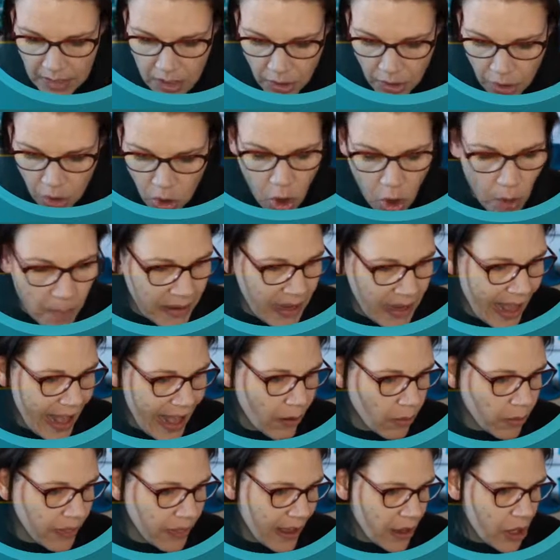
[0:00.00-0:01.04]
comment
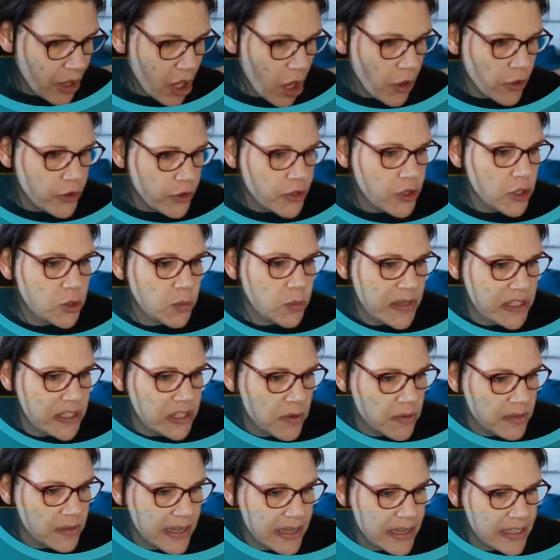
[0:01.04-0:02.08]
out that code, because we
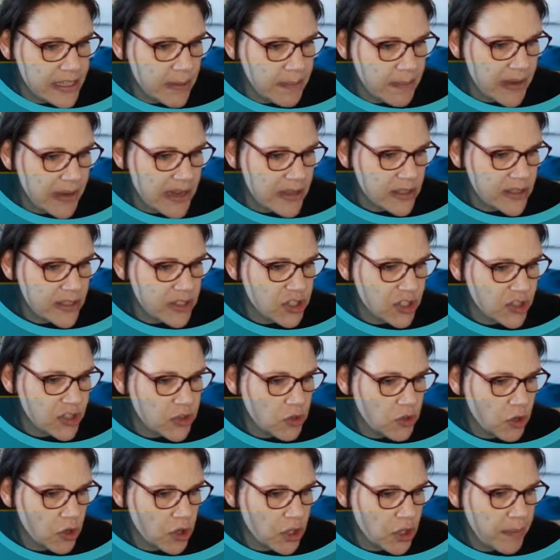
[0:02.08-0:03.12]
do need it, but it's just
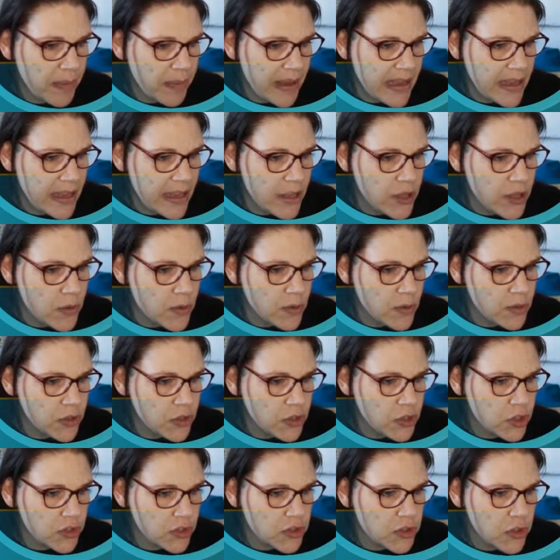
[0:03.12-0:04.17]
not going to be used
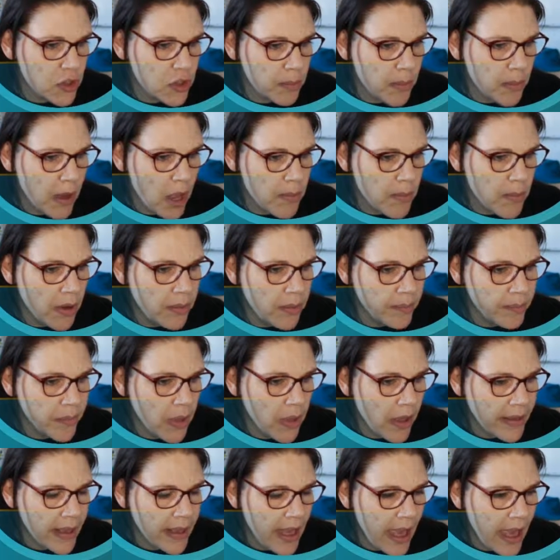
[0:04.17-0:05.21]
just at the moment.
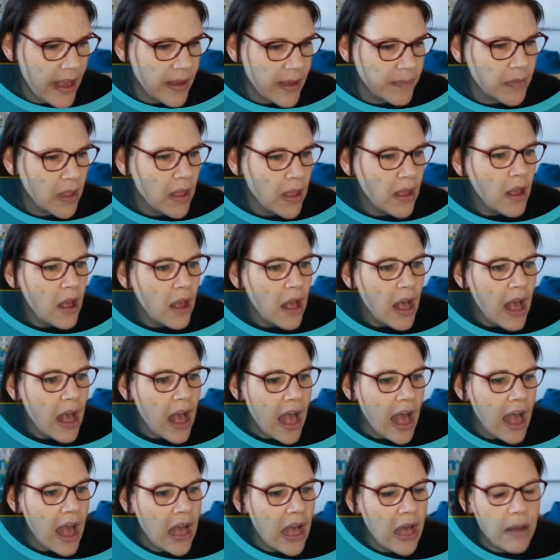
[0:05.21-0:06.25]
Okay,
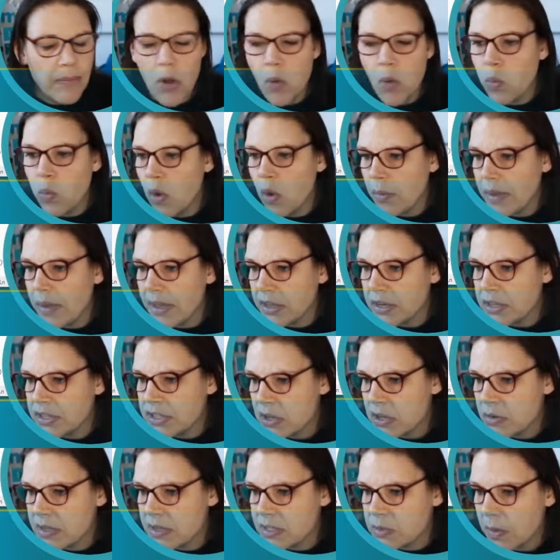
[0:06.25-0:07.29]
what we're going to do
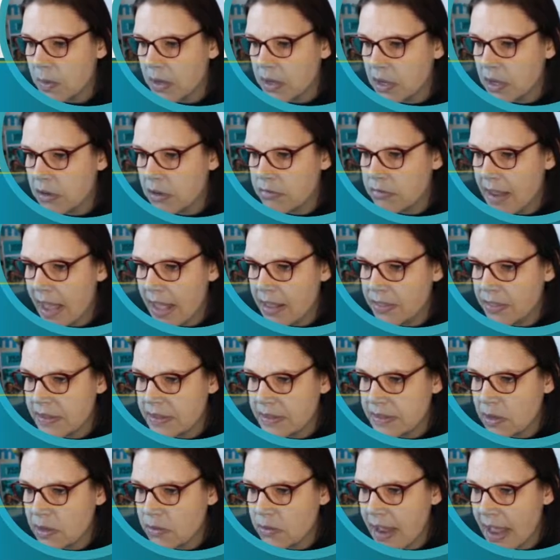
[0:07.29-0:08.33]
is we're going to create
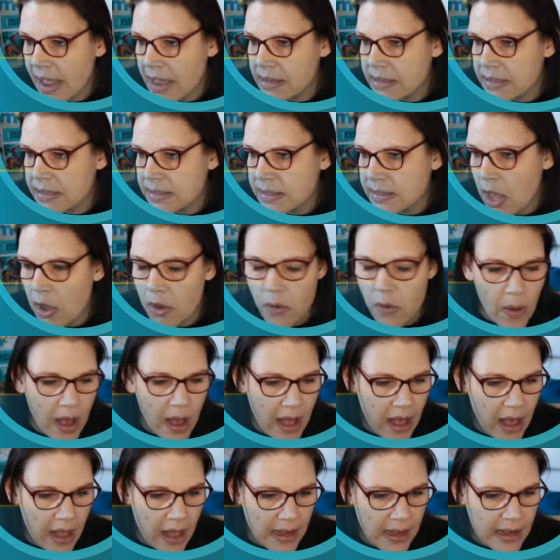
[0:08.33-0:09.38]
this array. So
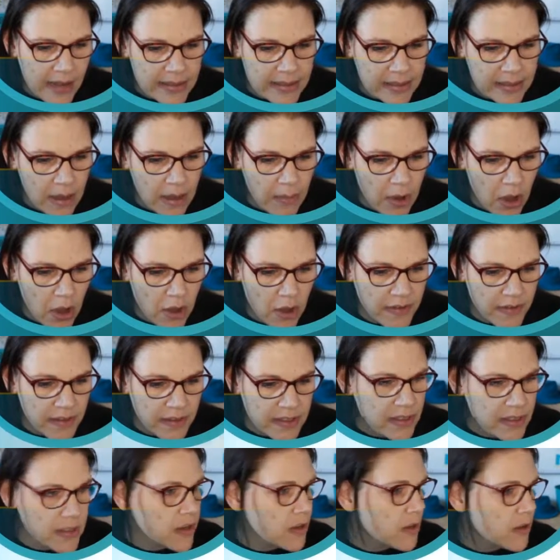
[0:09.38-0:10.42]
let's come over
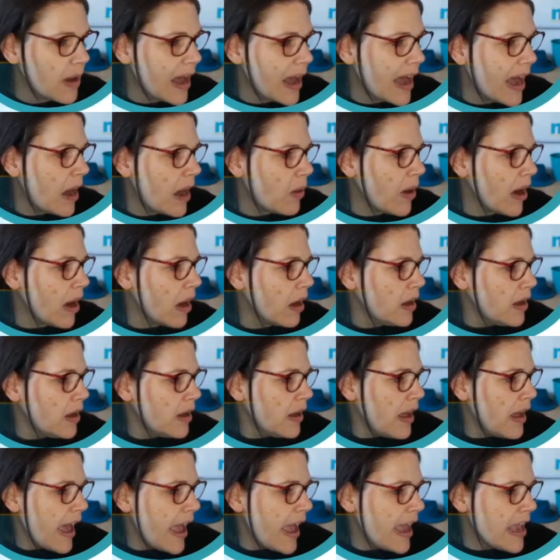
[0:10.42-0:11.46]
to our
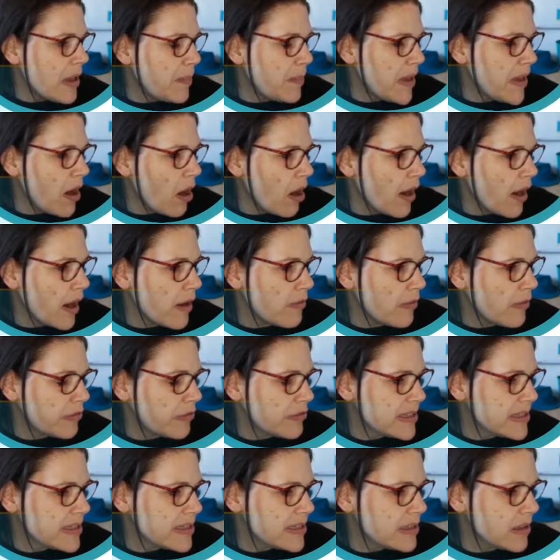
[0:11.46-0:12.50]
API
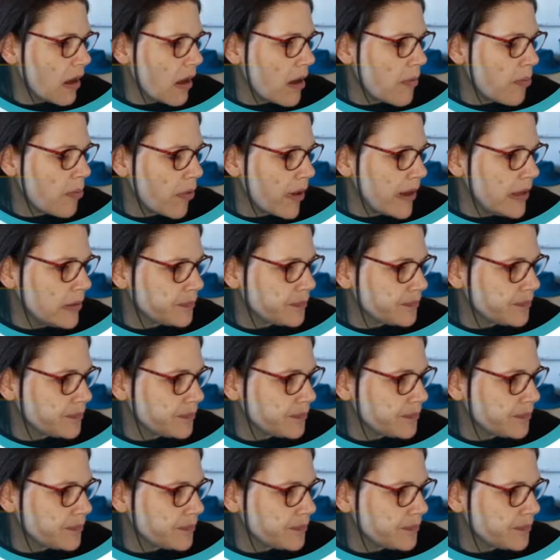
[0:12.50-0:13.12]
reference library.